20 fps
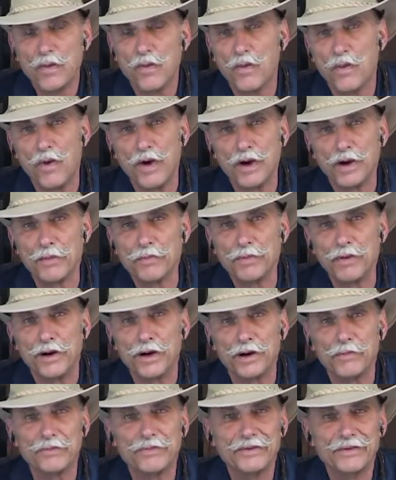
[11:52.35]
water
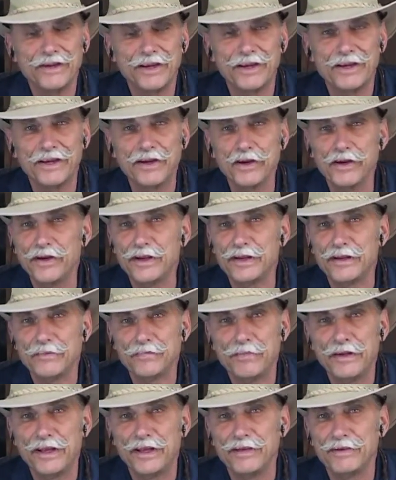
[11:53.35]
pump, you can
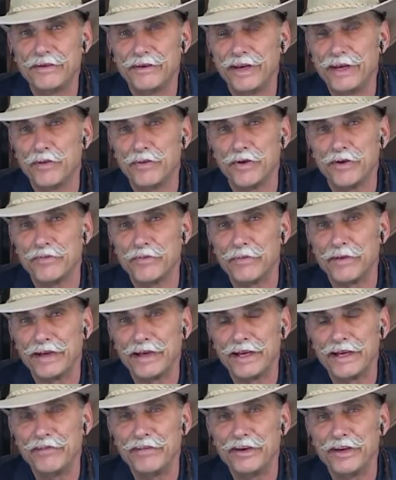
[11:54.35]
spend anywhere from
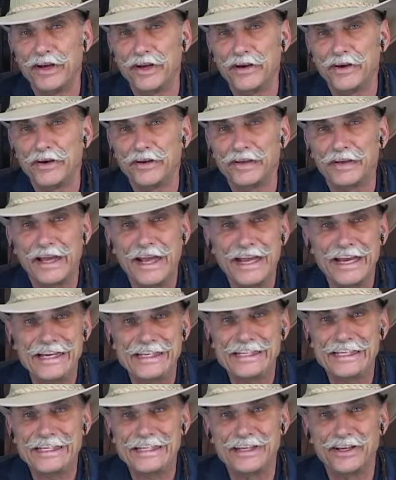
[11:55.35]
$1,100 to
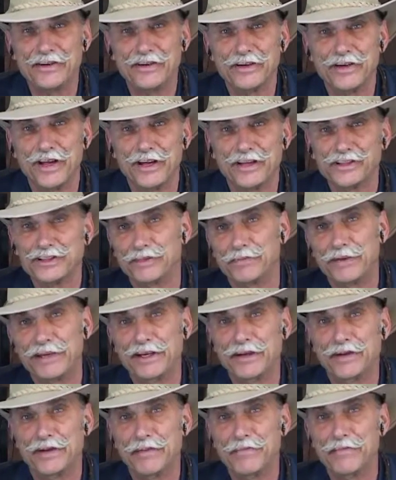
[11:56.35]
$1,800
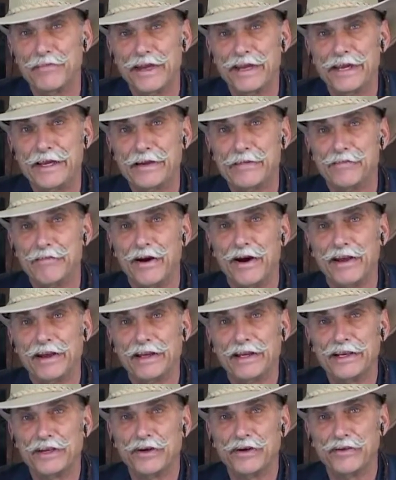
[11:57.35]
depending on the make,
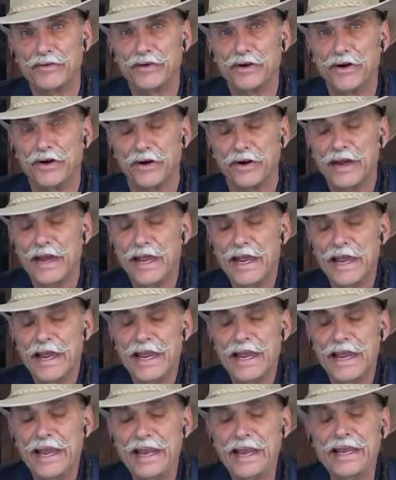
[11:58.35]
model, and year of car.
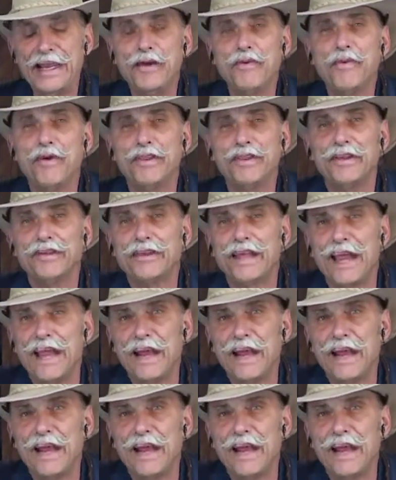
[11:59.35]
Anyone that's